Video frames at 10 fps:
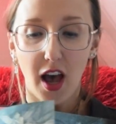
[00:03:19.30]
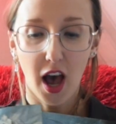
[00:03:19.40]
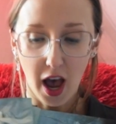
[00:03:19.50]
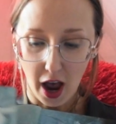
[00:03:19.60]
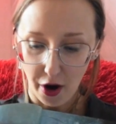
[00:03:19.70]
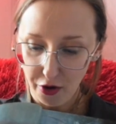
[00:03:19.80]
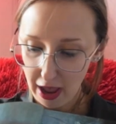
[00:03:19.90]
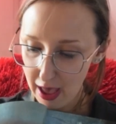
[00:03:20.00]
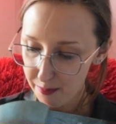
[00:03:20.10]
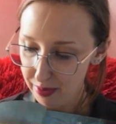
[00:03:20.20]
How
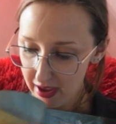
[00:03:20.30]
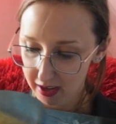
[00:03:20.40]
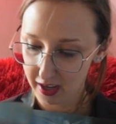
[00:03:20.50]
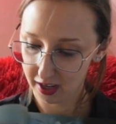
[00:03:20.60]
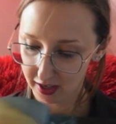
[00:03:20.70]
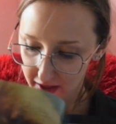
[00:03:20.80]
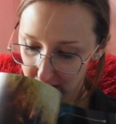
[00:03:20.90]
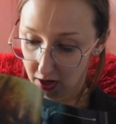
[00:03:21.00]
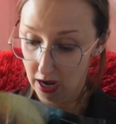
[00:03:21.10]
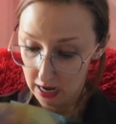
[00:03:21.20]
epic.
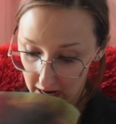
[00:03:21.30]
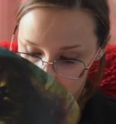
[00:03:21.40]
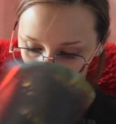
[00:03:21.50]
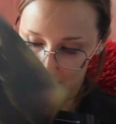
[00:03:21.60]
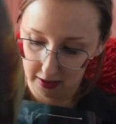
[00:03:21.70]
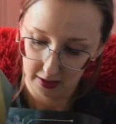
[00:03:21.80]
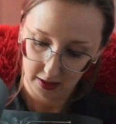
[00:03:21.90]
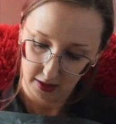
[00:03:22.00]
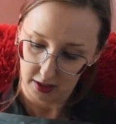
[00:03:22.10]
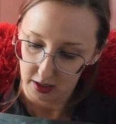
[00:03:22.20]

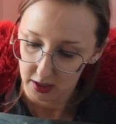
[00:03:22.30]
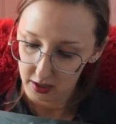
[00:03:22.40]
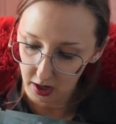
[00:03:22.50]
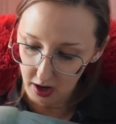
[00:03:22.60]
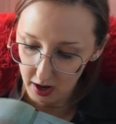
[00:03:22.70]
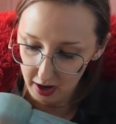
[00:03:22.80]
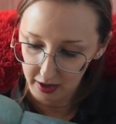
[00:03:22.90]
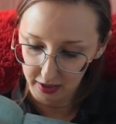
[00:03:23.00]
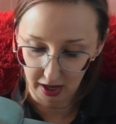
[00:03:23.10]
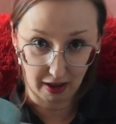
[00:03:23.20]

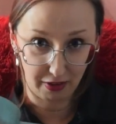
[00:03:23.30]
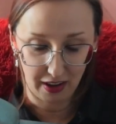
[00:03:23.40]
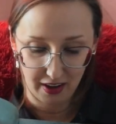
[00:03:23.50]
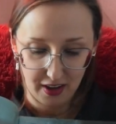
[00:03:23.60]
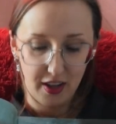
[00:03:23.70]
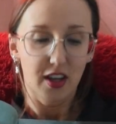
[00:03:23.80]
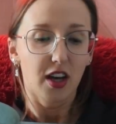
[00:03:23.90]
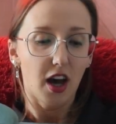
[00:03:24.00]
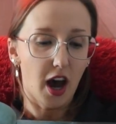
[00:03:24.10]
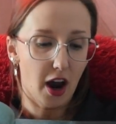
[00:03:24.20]
Oh, it's heavy.
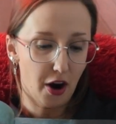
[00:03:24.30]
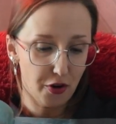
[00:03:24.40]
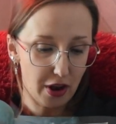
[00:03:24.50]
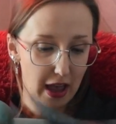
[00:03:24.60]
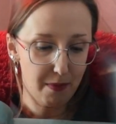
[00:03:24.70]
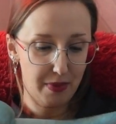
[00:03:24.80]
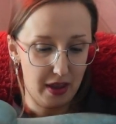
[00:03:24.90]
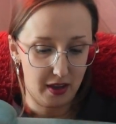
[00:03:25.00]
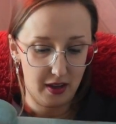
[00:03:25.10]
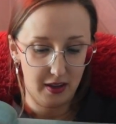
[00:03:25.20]
How
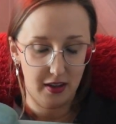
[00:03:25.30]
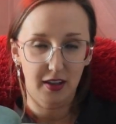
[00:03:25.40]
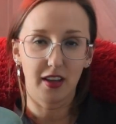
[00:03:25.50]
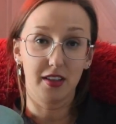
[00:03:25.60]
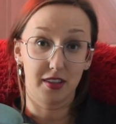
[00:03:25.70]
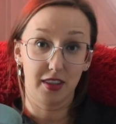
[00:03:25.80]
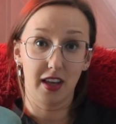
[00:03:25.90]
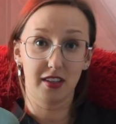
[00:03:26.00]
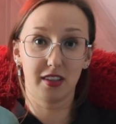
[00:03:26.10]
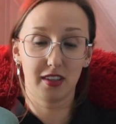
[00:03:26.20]
epic is
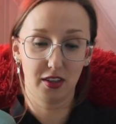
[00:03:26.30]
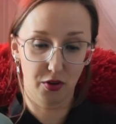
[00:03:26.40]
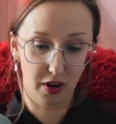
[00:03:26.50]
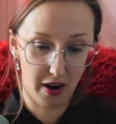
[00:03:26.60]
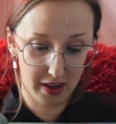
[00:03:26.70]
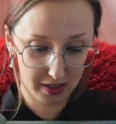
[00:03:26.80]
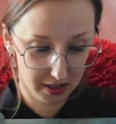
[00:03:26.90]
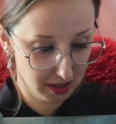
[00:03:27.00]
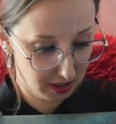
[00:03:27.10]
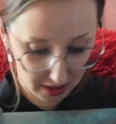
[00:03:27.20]
this, you
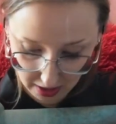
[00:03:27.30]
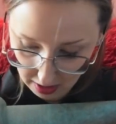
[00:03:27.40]
guys?